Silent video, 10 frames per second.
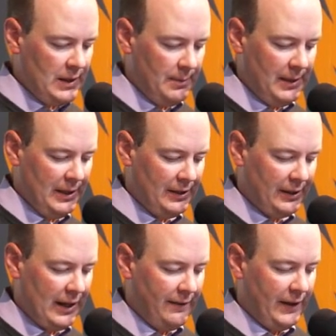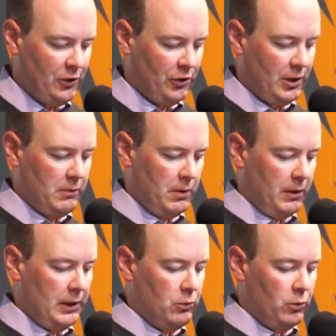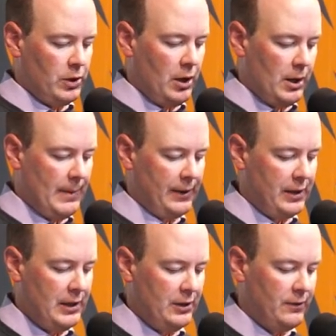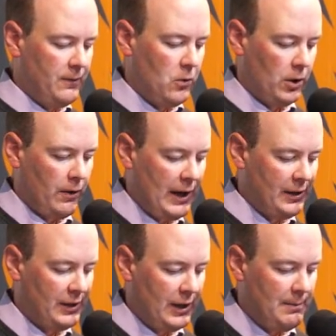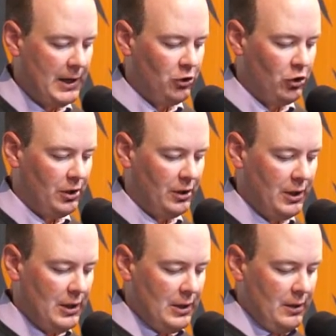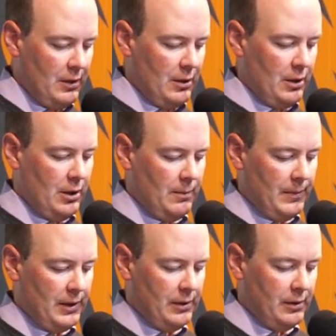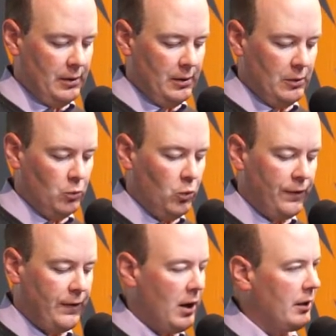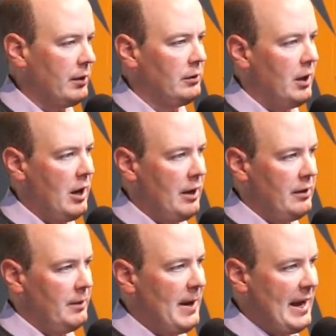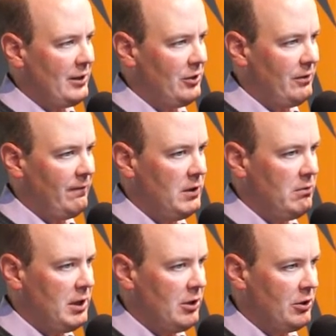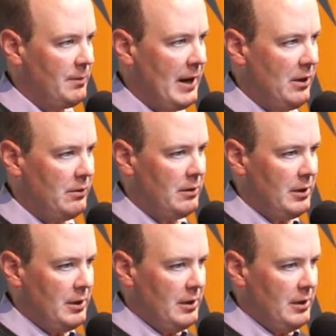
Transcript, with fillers: I mean, it's kind of interesting when we talk about these four grants that I mentioned. Um, we've talked a lot in the past few years about